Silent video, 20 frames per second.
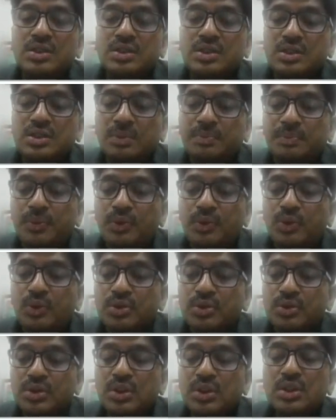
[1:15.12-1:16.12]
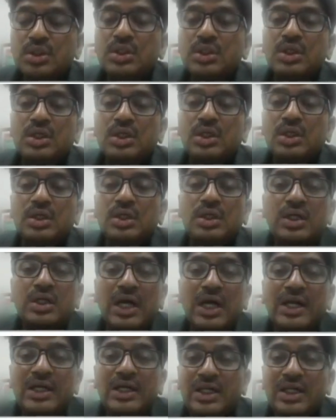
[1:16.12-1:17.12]
suppose
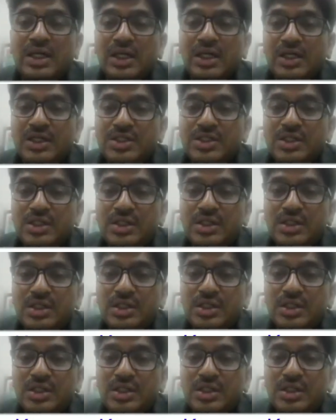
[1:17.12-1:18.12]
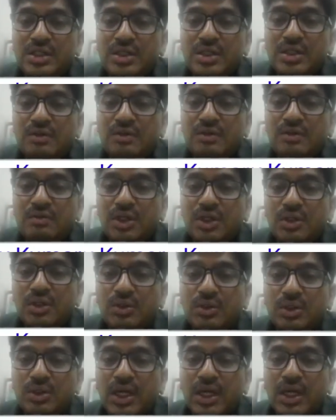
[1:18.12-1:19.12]
kinetic energy. We know
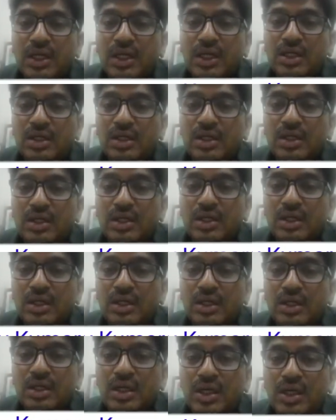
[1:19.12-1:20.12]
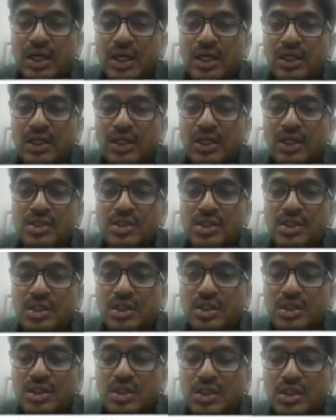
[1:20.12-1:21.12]
that kinetic
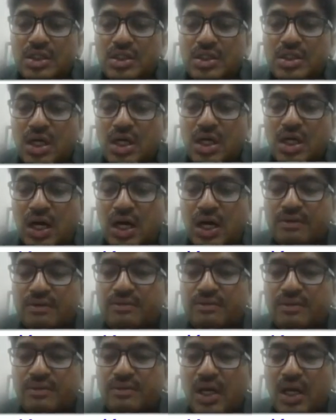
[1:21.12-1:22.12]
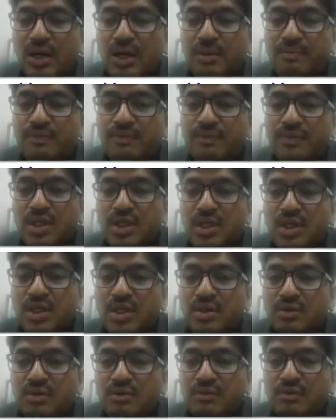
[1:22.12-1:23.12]
energy is half
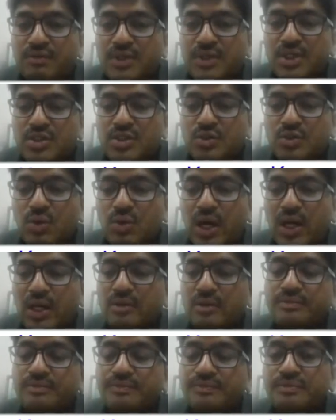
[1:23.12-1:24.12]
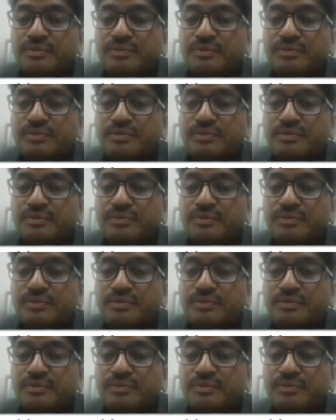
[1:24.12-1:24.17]
mv square.